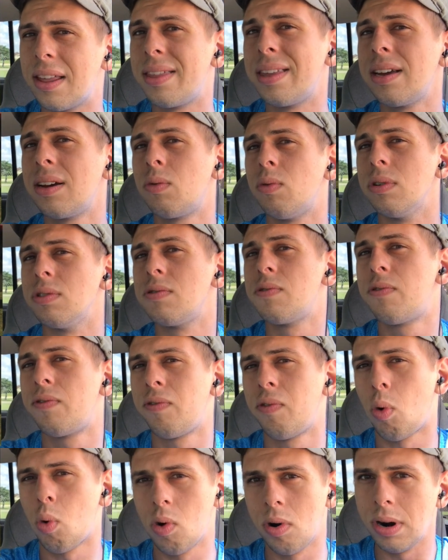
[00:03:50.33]
think, was
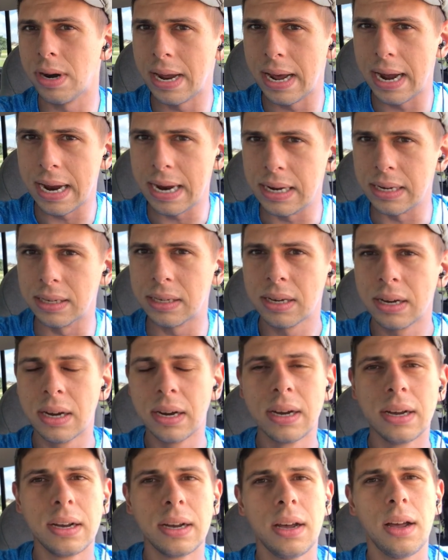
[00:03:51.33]
4 days.
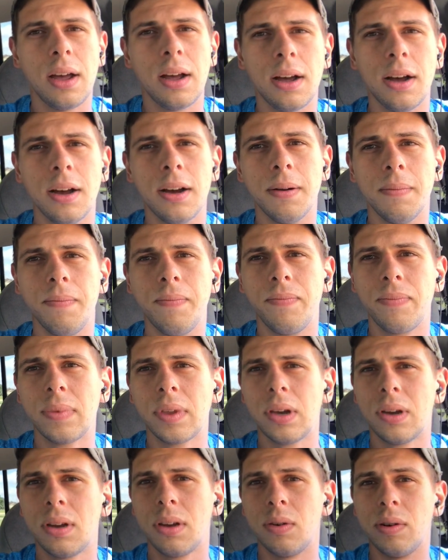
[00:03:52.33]

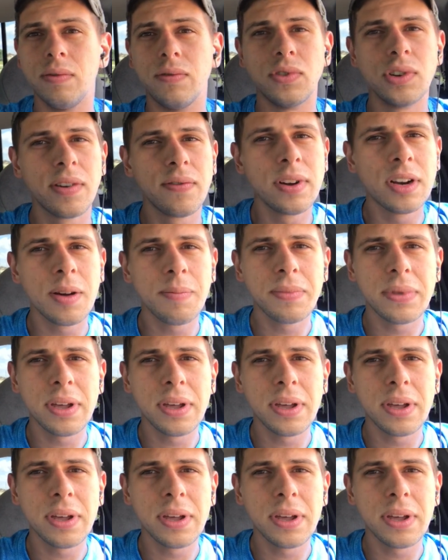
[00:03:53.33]
We've driven up